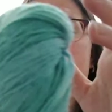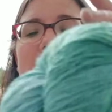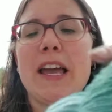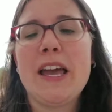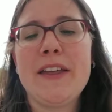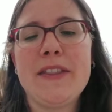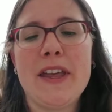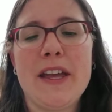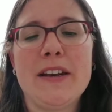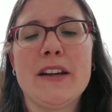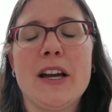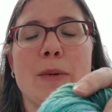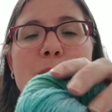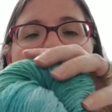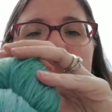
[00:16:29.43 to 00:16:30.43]
And then
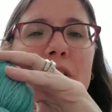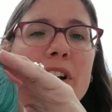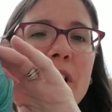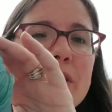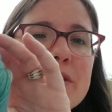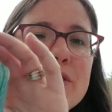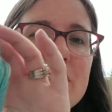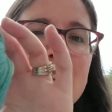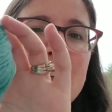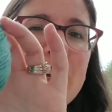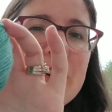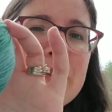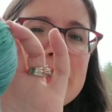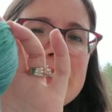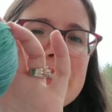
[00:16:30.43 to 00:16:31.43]
Salt Yarn
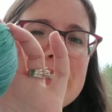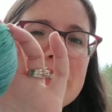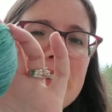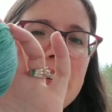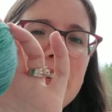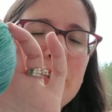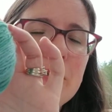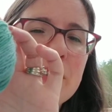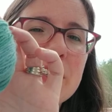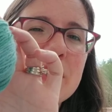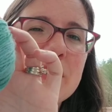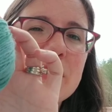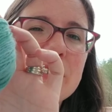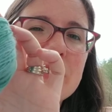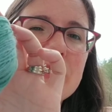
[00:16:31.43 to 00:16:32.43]
Studio was this cute
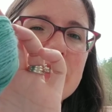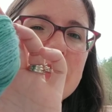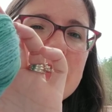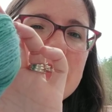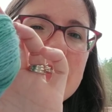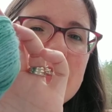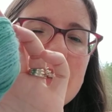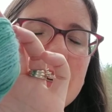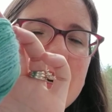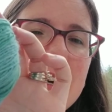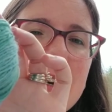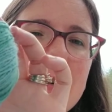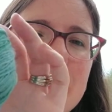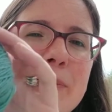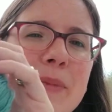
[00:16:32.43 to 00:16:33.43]
little, I
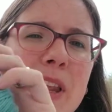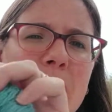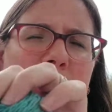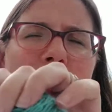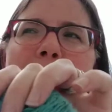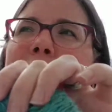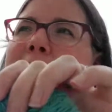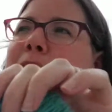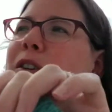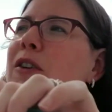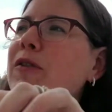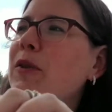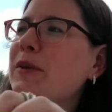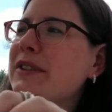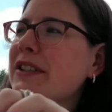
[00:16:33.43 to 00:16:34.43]
don't know
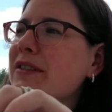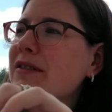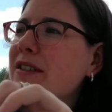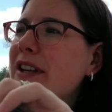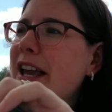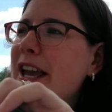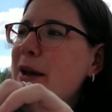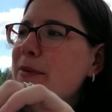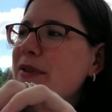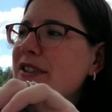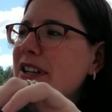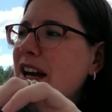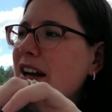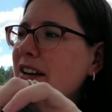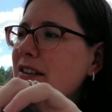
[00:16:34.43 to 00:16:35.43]
if it was a Cape
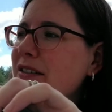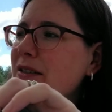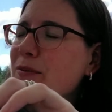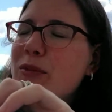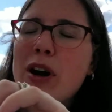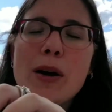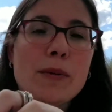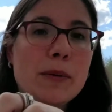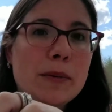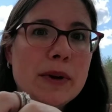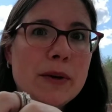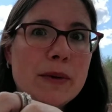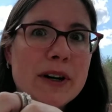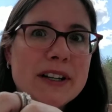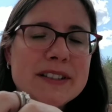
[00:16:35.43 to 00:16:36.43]
style, probably
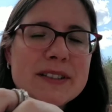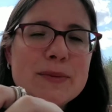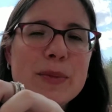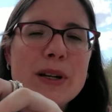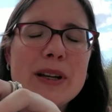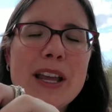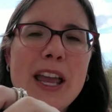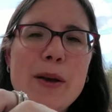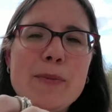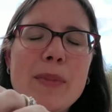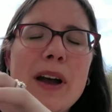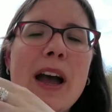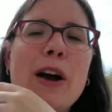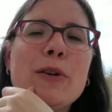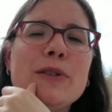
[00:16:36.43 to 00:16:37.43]
was, but a Cape
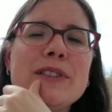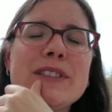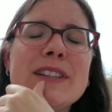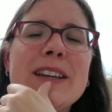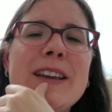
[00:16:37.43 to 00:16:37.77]
house.